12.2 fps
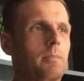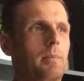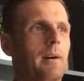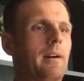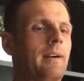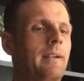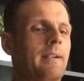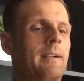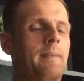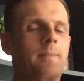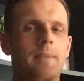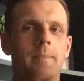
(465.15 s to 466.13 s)
but
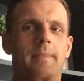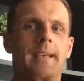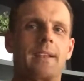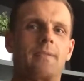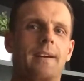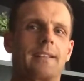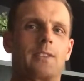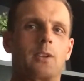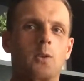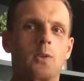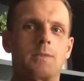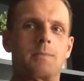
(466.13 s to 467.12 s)
I'm terrified to
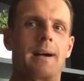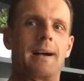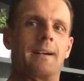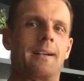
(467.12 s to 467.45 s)
lose my